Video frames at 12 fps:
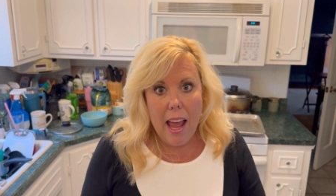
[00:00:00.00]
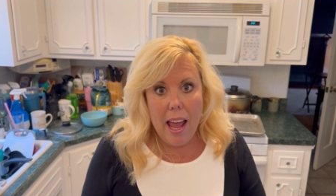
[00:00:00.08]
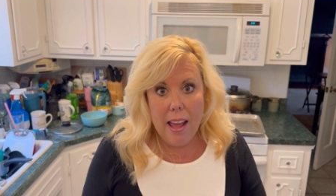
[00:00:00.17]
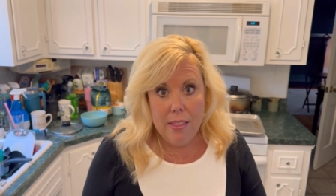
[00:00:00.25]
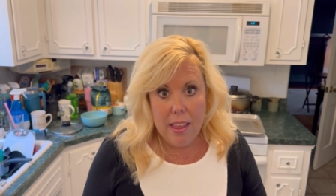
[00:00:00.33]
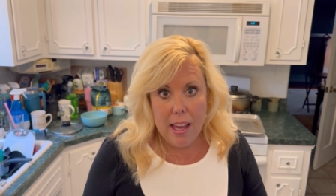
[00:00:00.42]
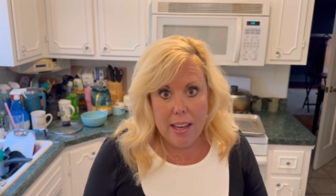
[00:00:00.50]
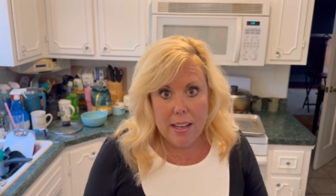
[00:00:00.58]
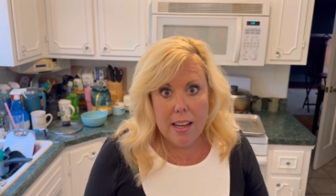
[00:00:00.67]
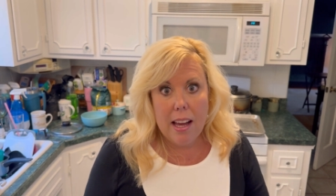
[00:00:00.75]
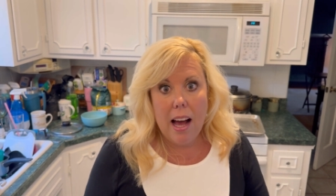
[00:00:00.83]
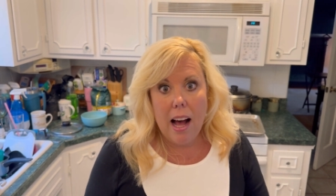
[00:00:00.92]
And
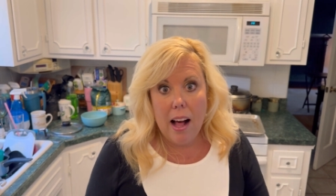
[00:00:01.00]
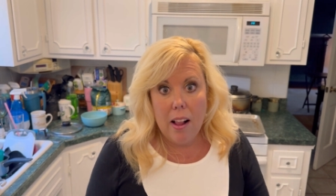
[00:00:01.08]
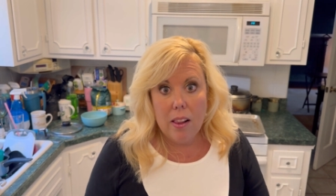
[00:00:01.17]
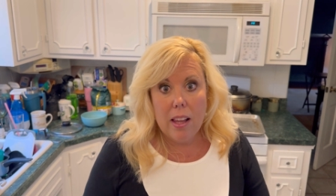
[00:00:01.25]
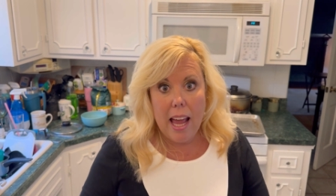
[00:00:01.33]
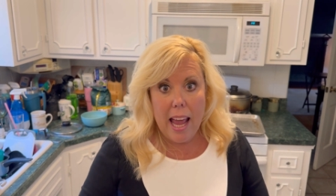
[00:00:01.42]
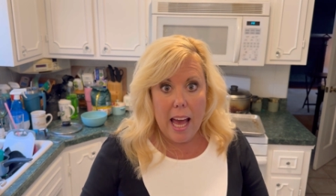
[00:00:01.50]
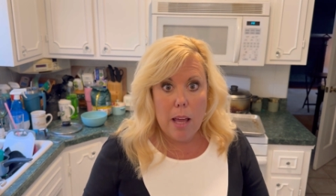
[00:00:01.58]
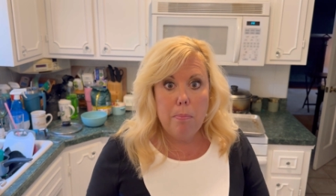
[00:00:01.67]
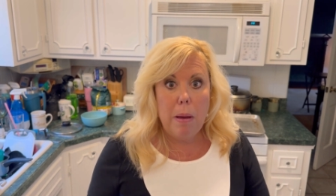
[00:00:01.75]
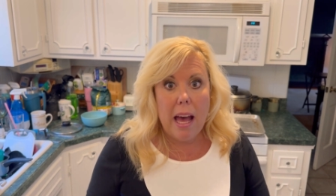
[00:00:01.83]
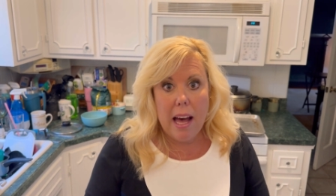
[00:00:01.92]
then I'll
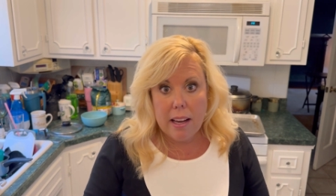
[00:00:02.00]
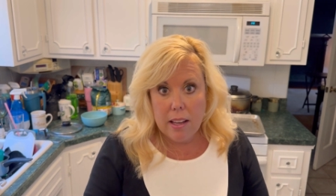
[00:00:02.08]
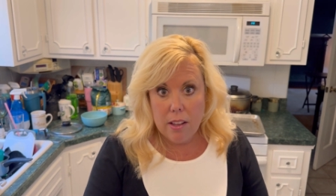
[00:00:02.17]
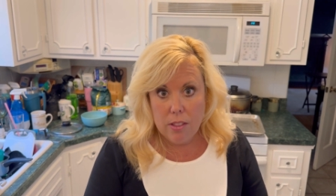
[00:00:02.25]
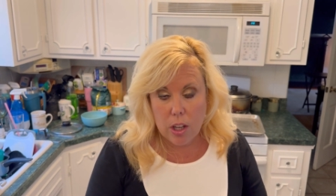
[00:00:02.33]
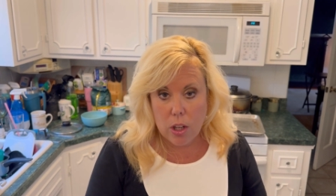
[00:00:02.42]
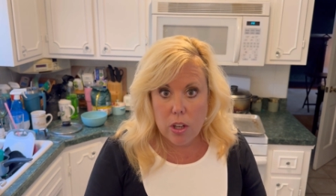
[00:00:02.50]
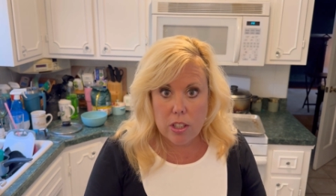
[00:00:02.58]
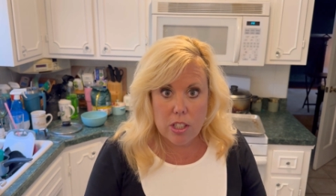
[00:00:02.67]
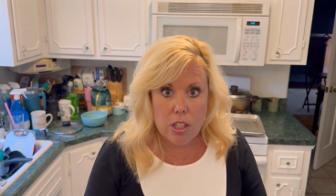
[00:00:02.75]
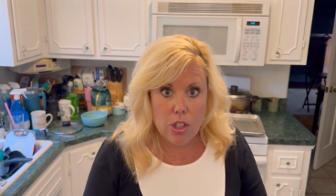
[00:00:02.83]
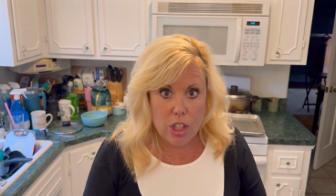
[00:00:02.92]
add back the
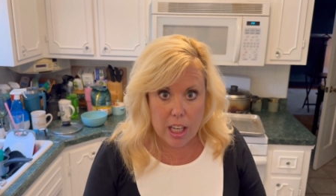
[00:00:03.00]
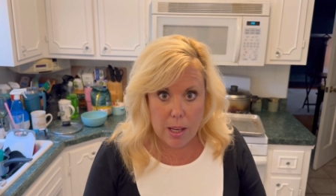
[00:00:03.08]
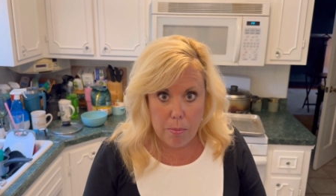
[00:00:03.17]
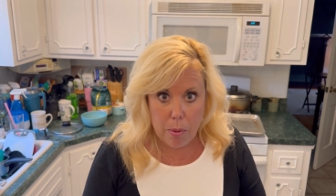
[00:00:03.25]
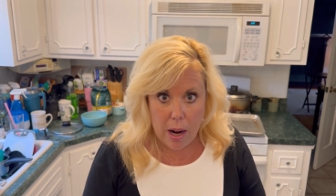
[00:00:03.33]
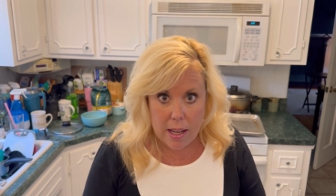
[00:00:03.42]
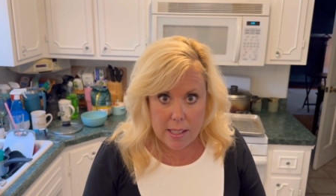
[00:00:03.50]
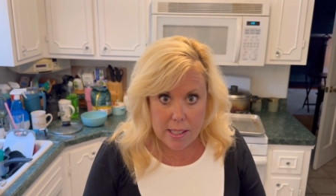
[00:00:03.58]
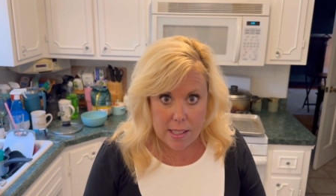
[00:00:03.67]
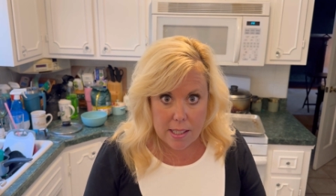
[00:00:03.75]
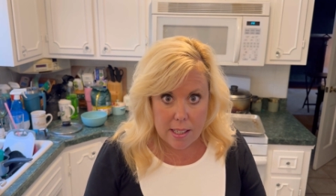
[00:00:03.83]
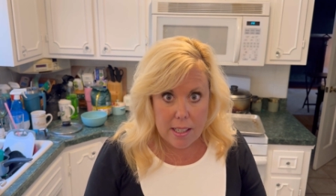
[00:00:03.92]
cooked chicken
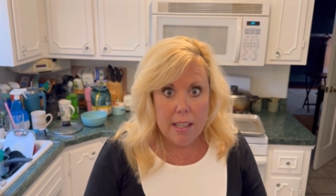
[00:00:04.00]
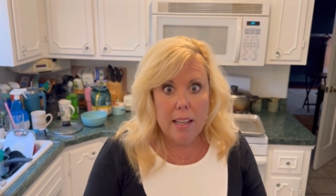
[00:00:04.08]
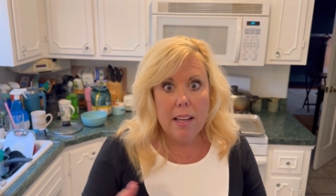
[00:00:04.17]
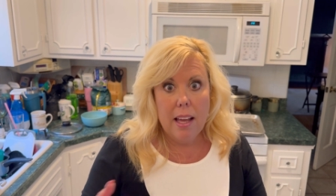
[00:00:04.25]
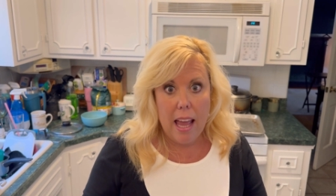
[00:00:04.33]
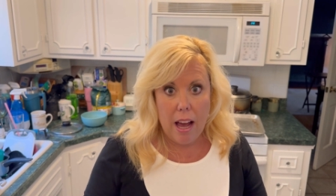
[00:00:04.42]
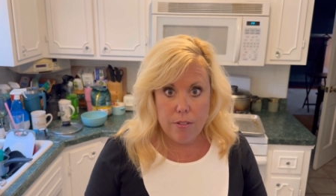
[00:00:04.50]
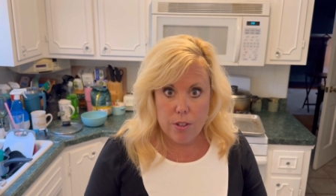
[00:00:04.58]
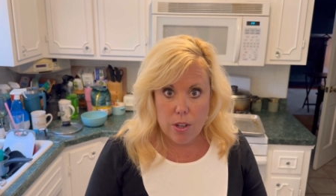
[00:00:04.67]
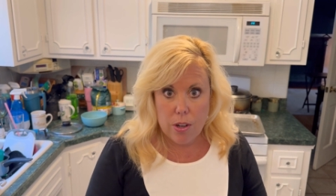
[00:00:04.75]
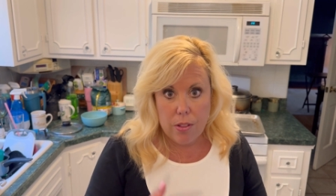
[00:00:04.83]
breast after